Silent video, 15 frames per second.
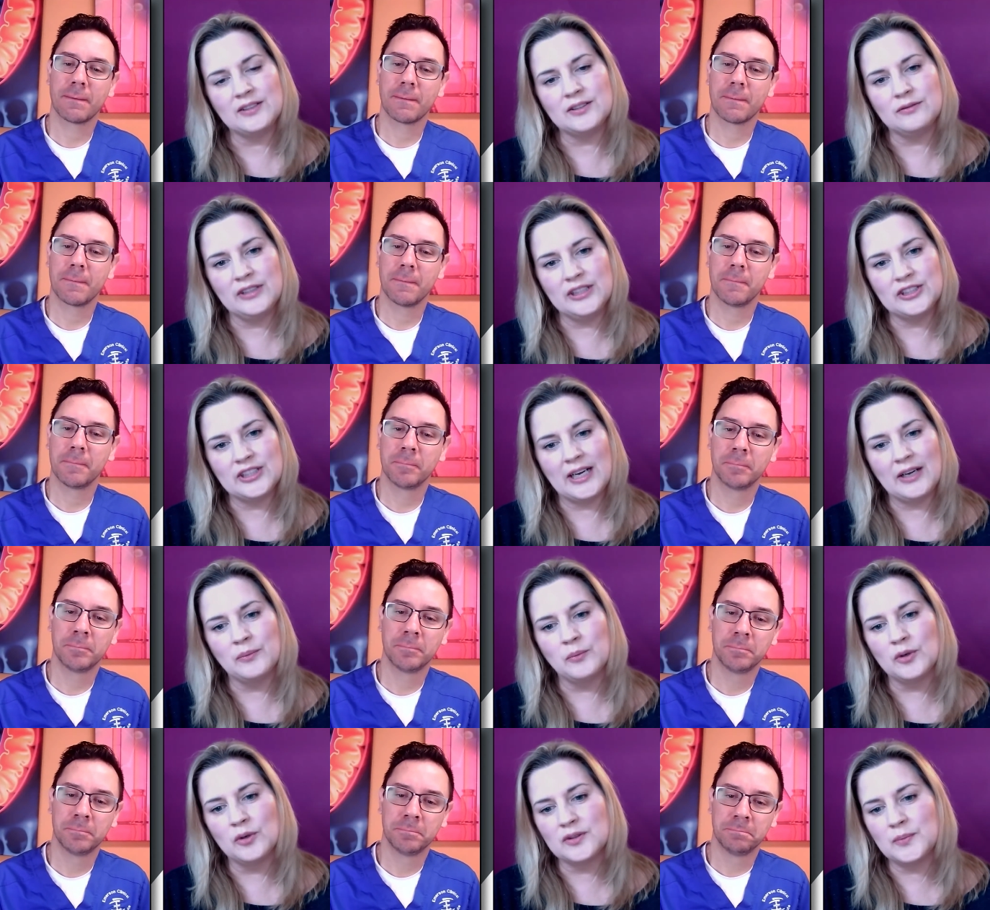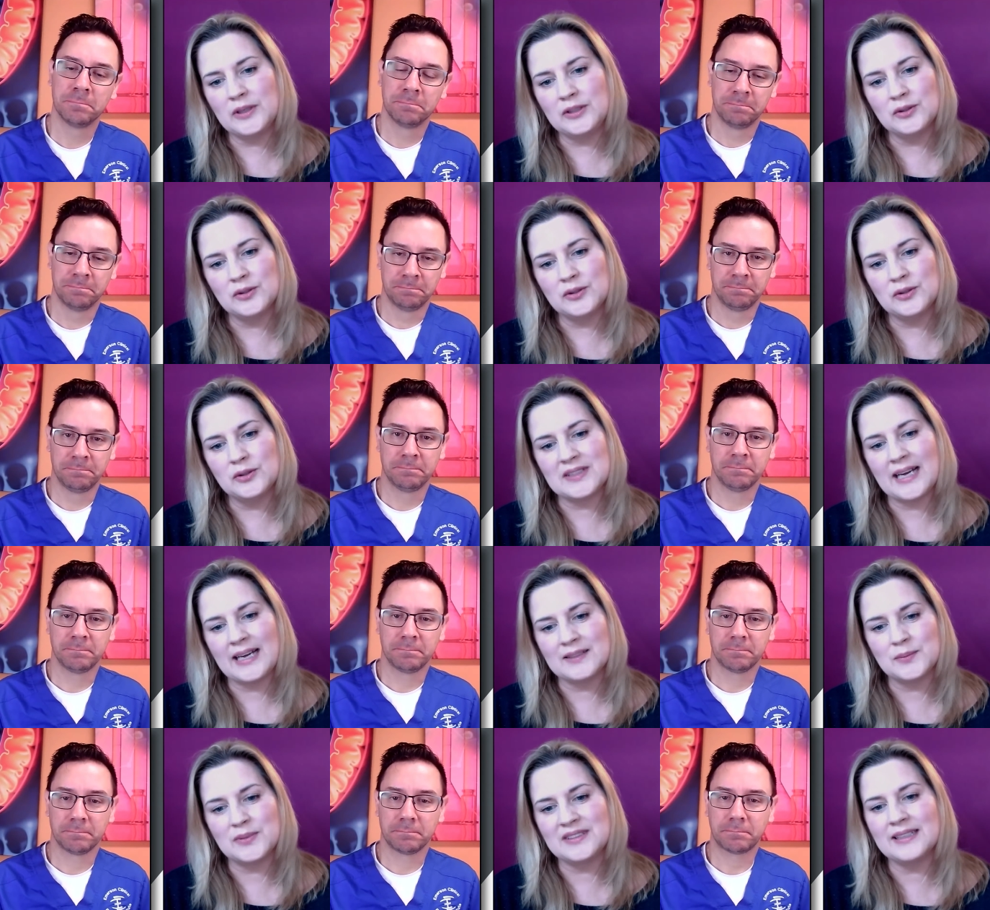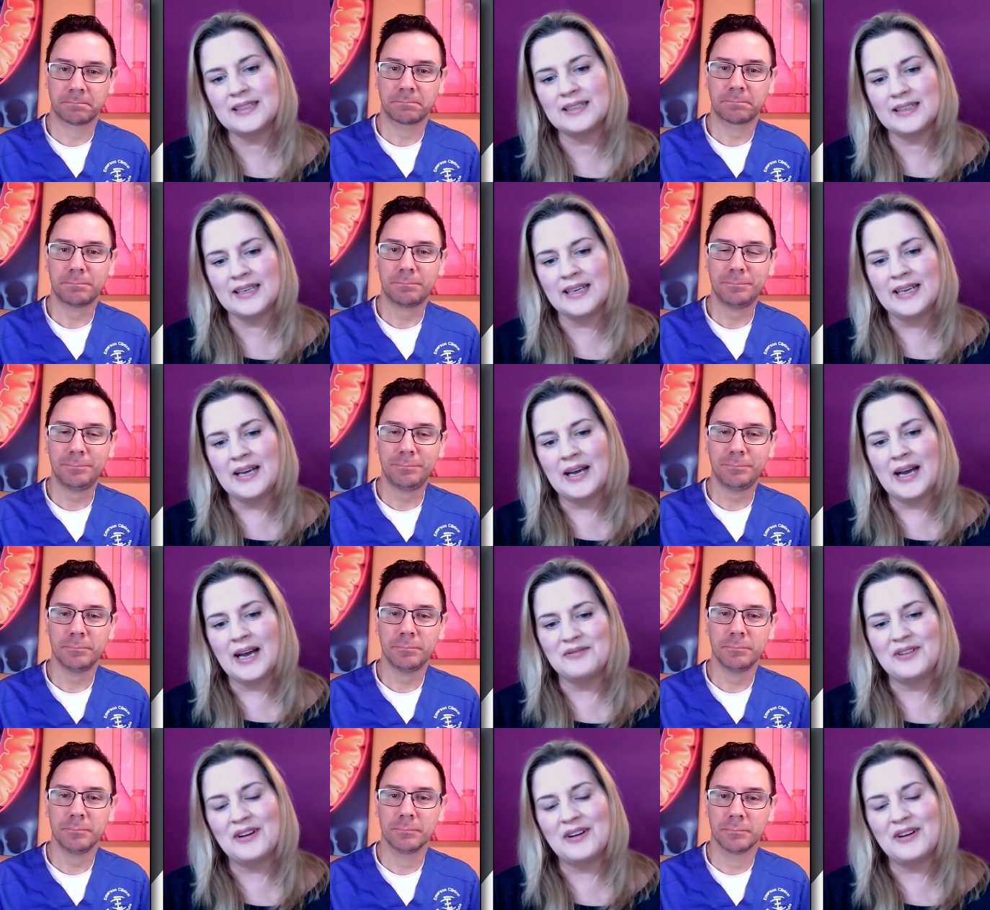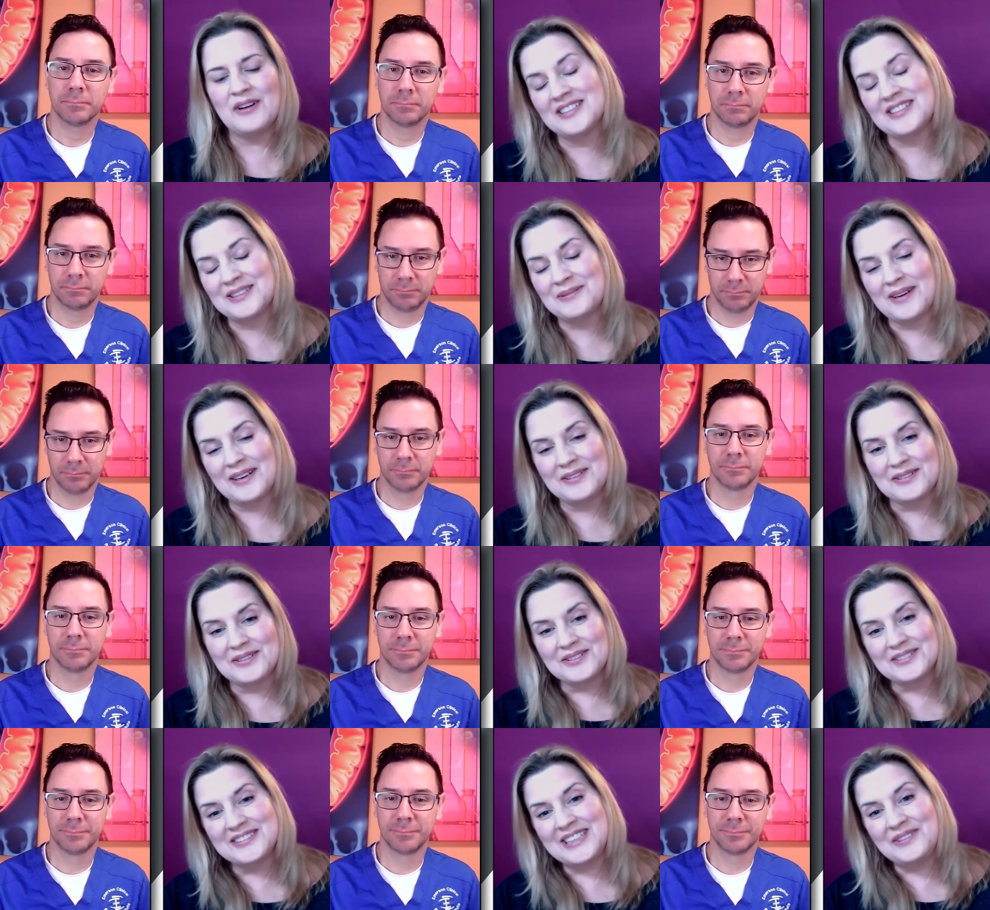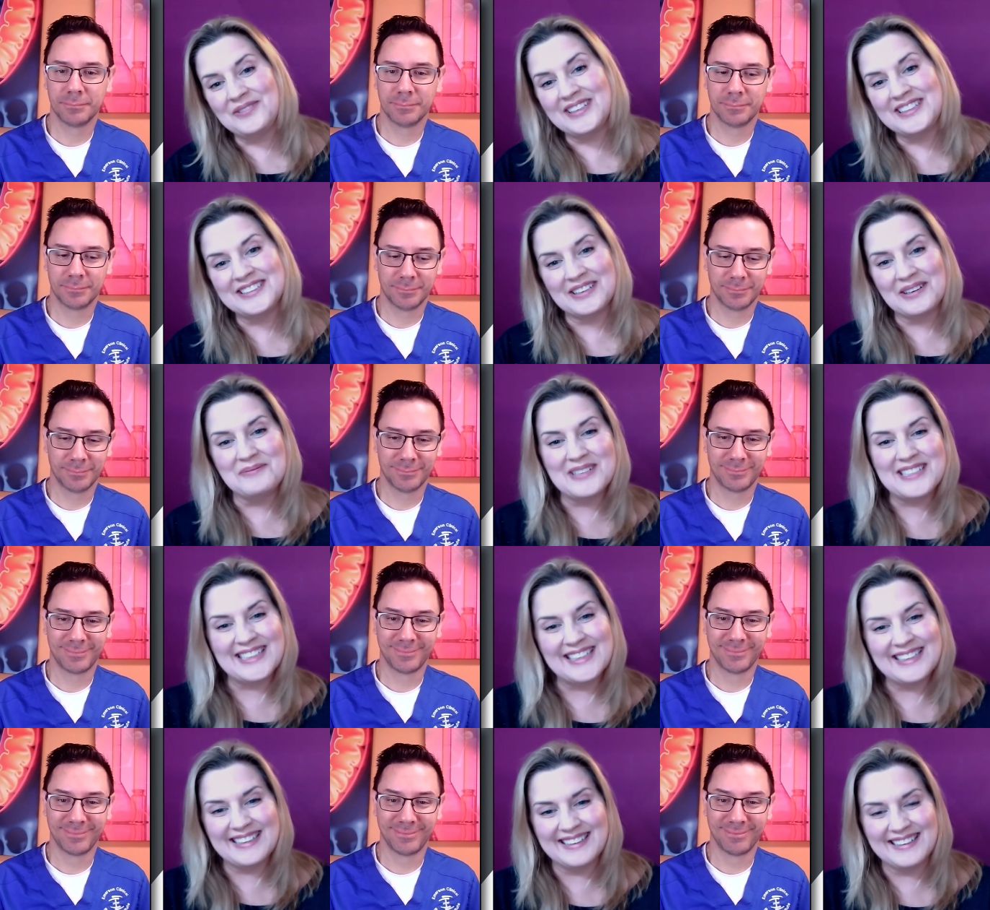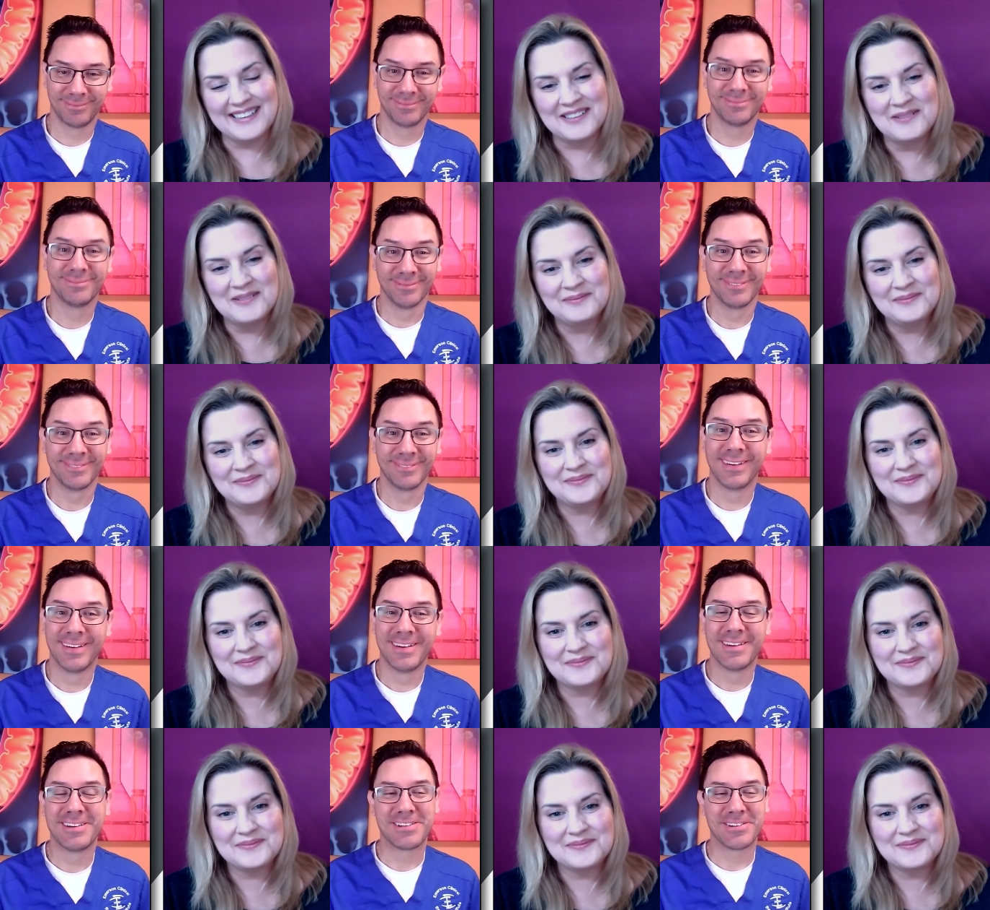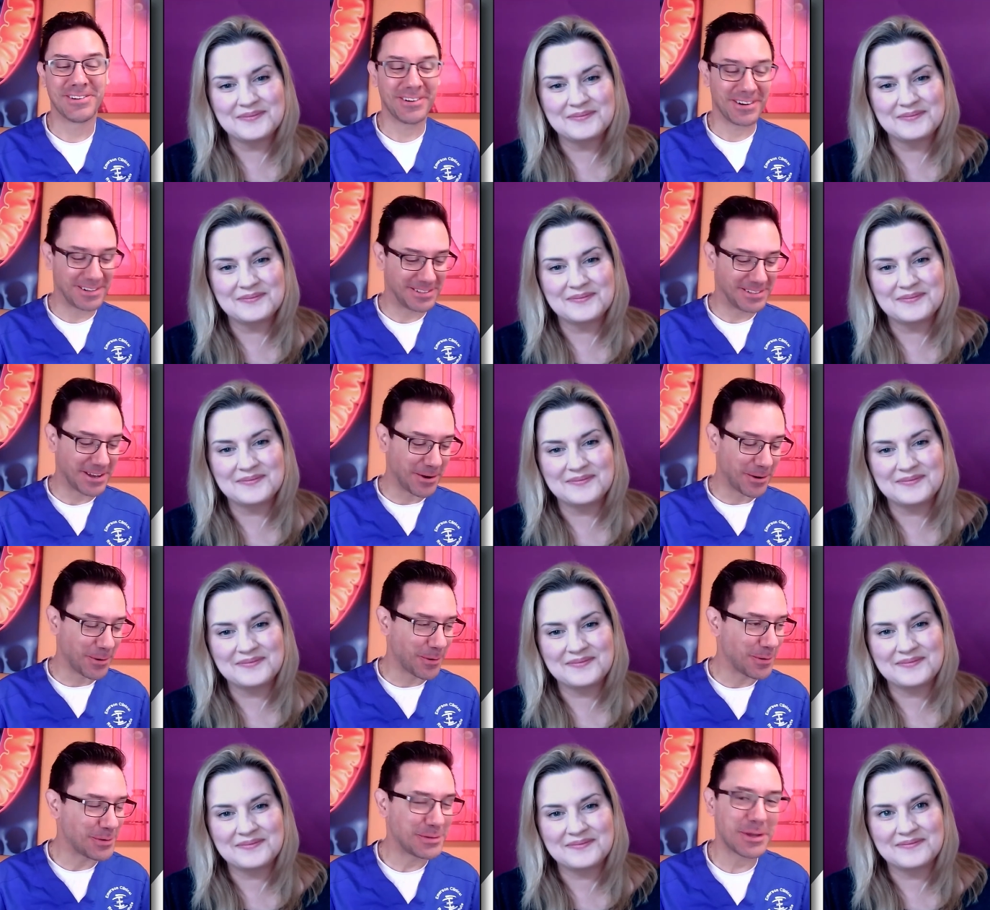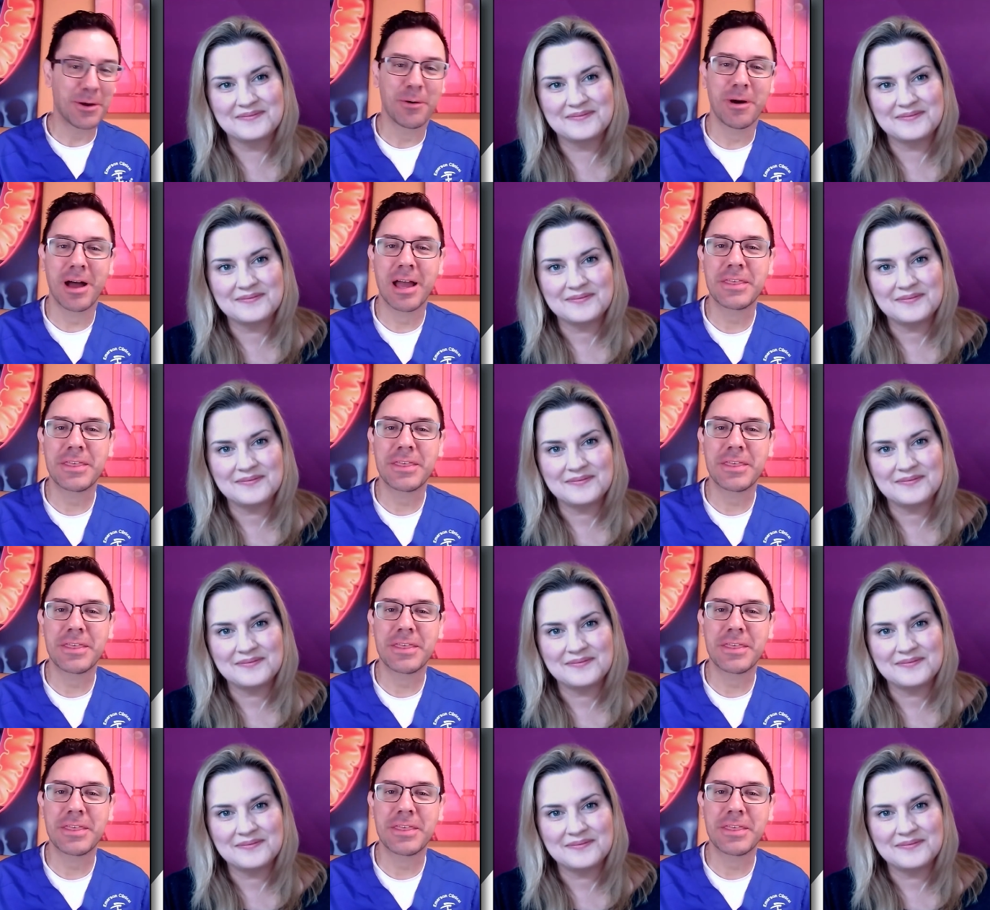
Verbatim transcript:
Speaker 1: to reach out and what's been your success particularly i'm very interested about your, your tv show in particular
Speaker 2: sure so so i